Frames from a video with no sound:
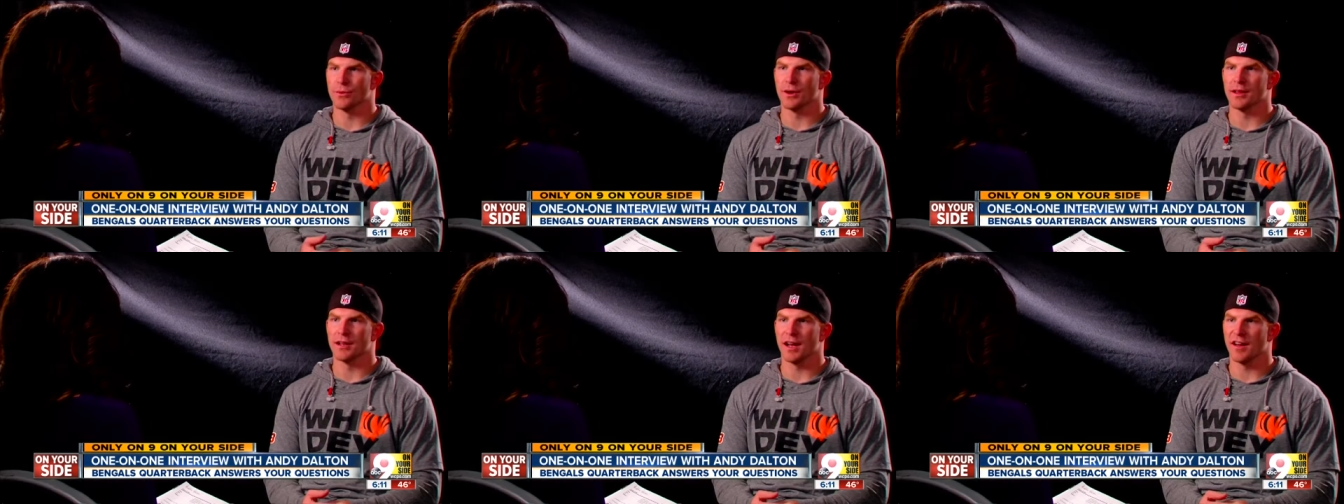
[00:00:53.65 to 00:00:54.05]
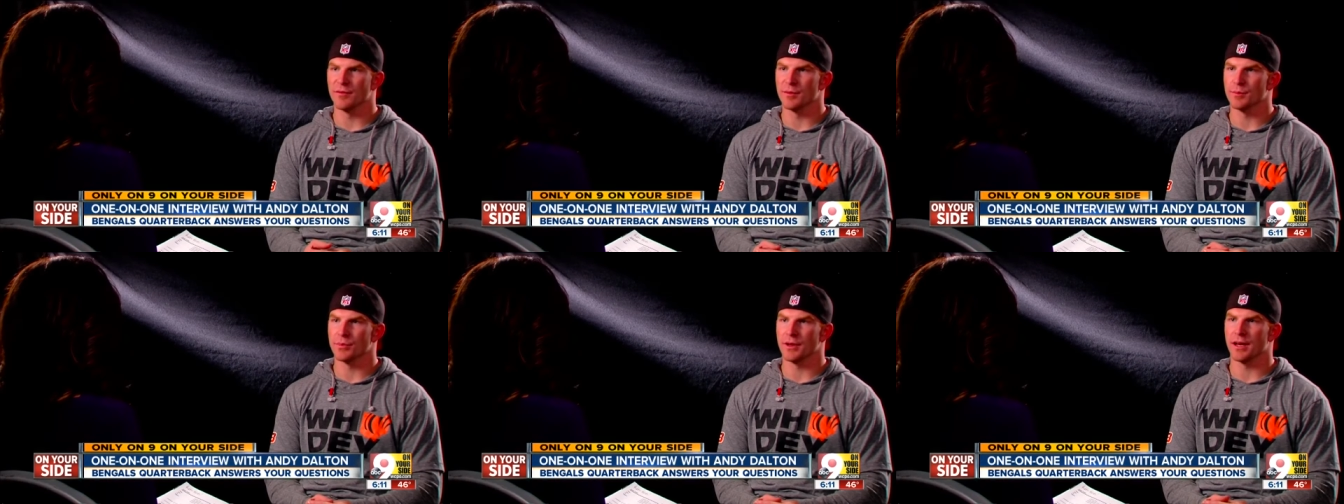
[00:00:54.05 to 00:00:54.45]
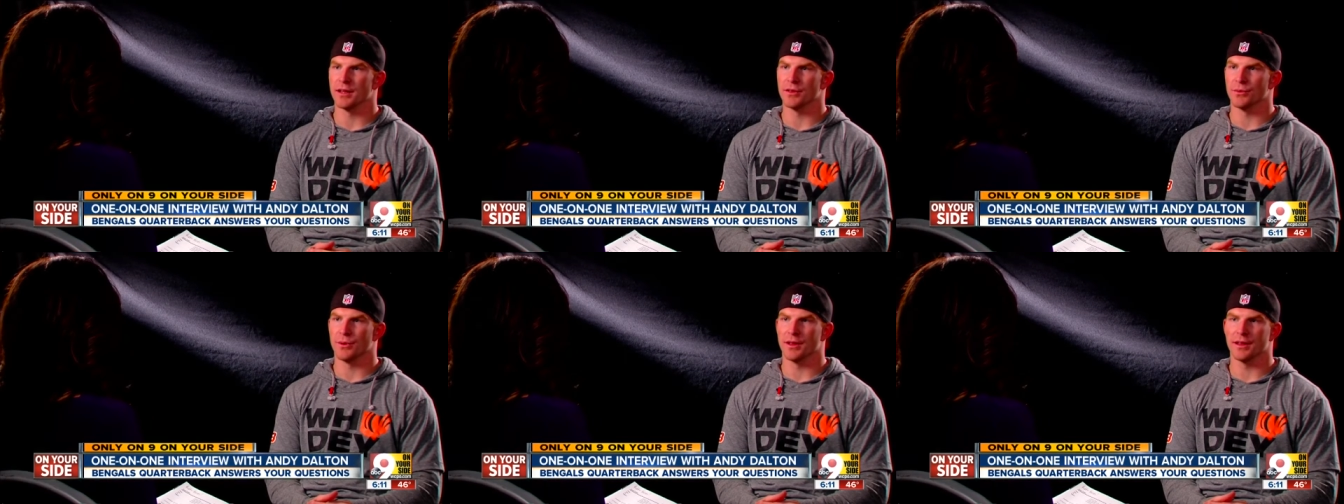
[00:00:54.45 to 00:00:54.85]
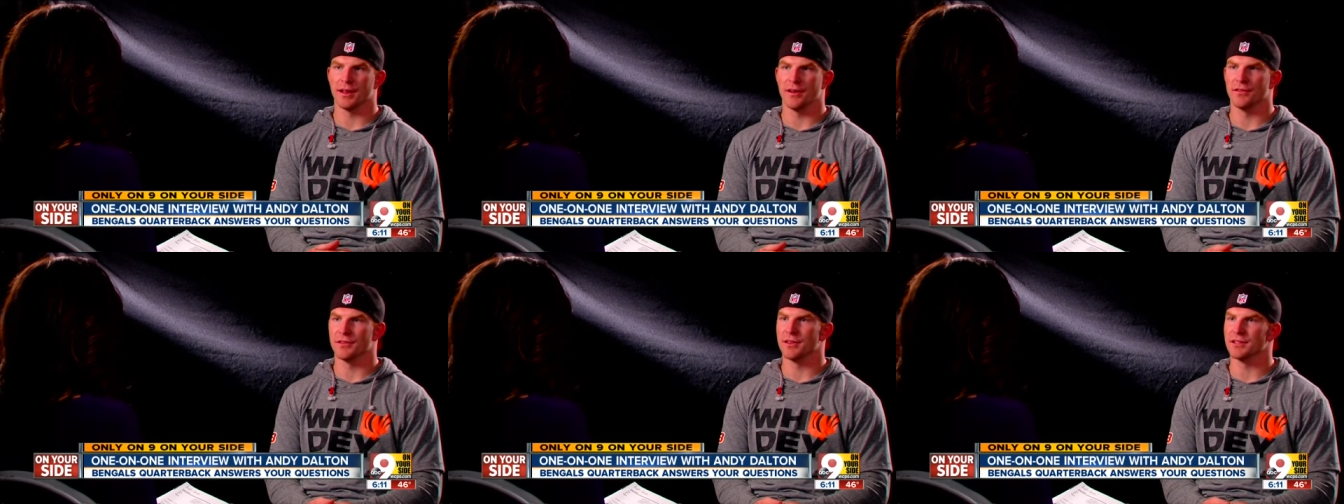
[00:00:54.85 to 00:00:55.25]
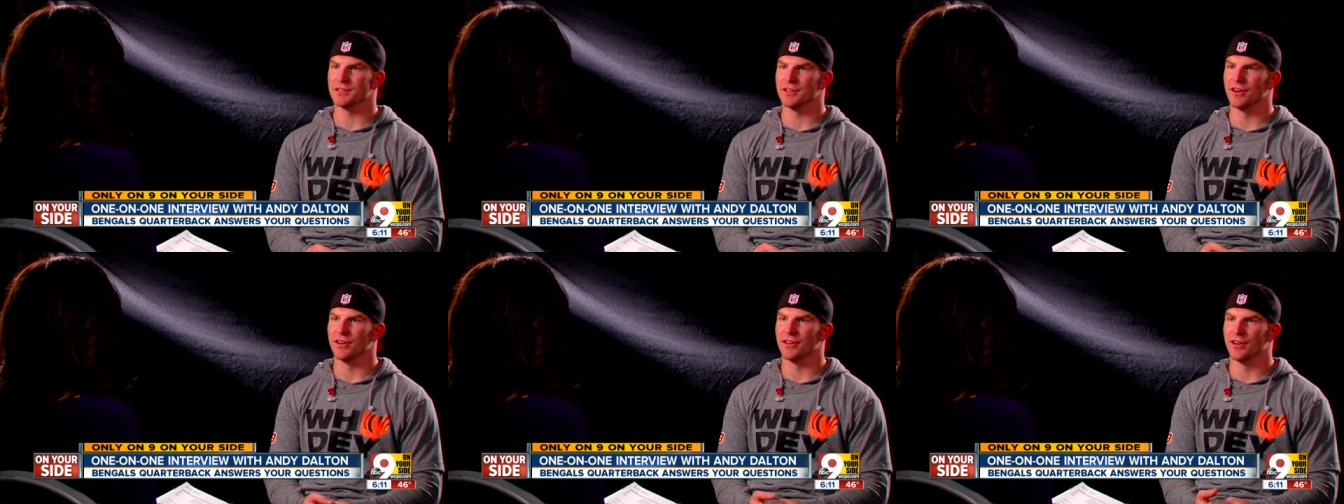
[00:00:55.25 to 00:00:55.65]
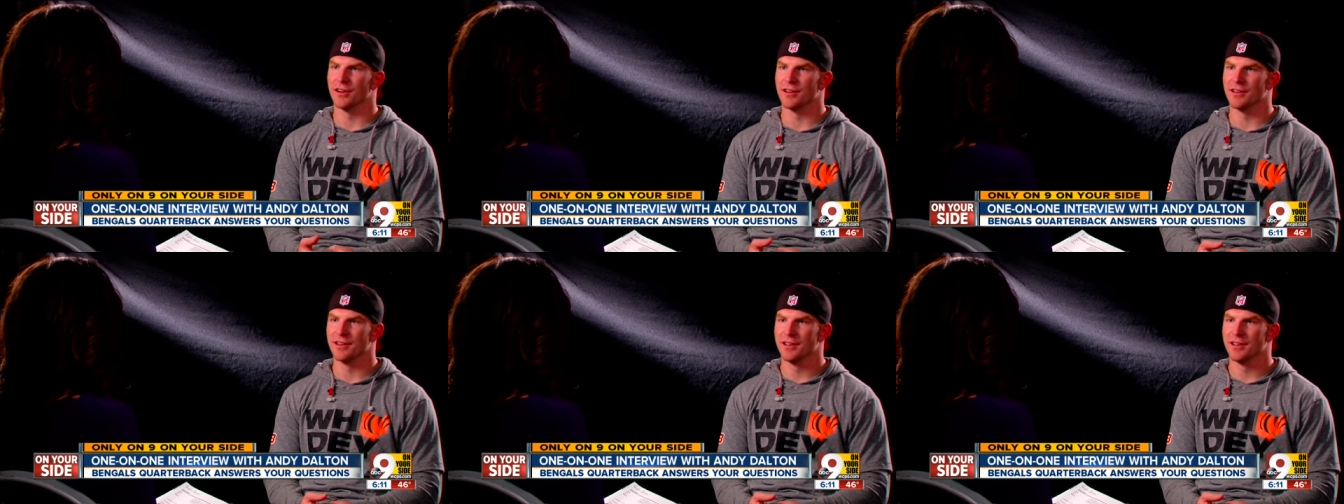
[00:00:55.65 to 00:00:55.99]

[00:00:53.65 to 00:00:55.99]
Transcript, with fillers: the way that I've been playing, the way that everything's gone on.